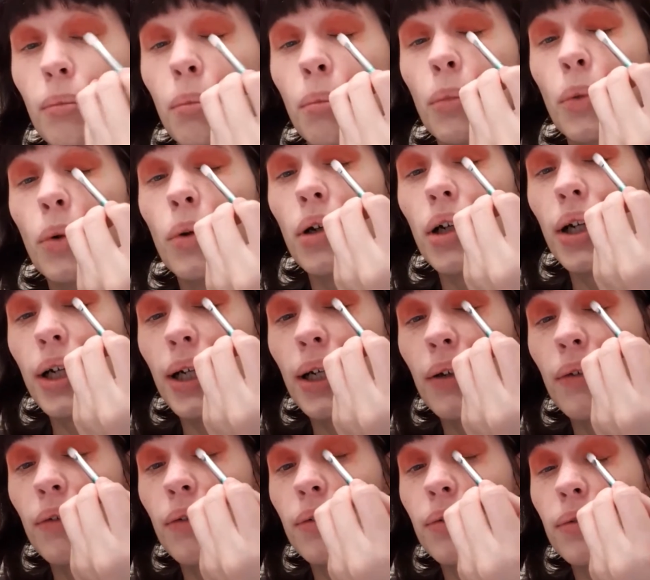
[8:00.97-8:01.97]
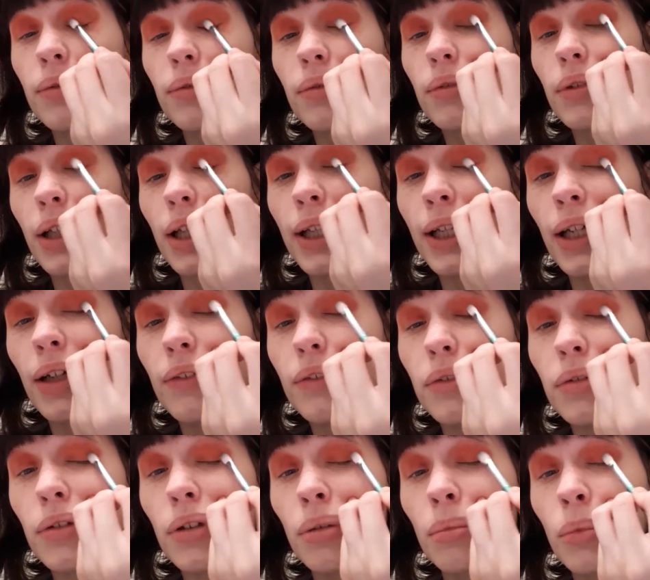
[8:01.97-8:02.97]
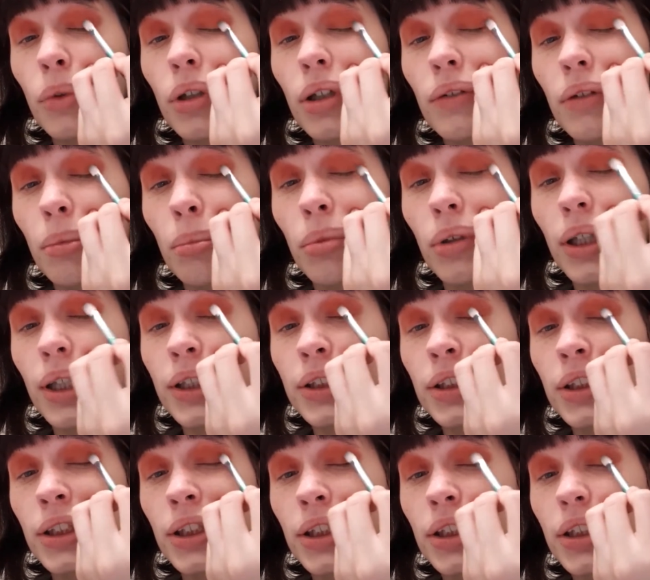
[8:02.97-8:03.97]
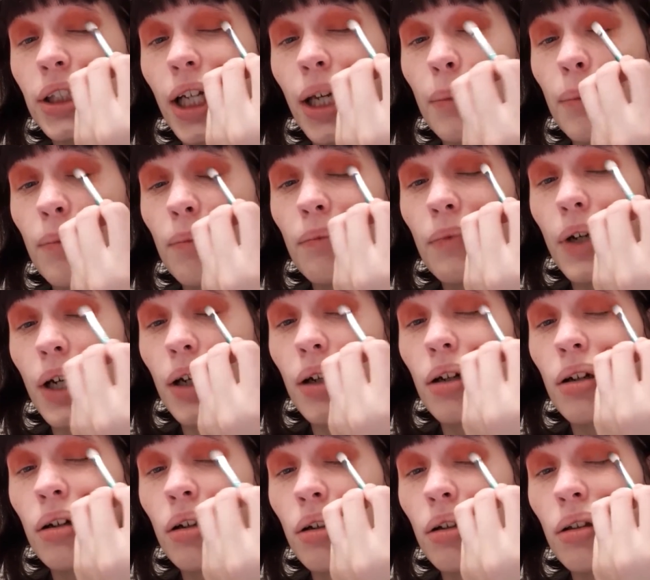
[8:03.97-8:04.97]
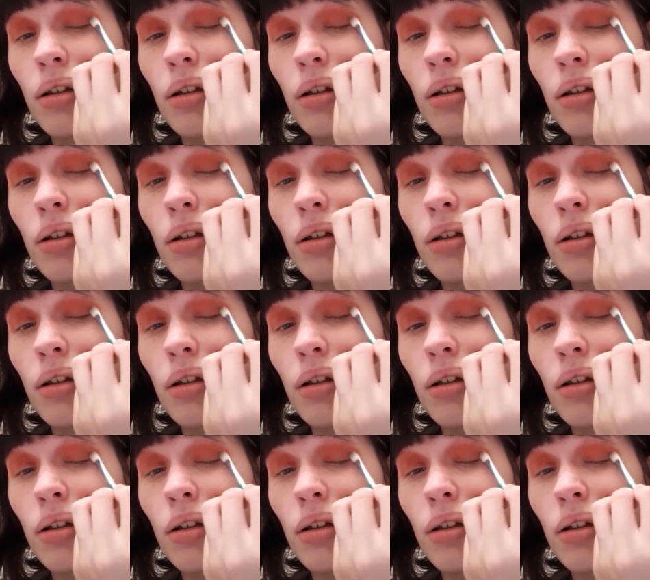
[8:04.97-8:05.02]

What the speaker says: more of a bronzy type fire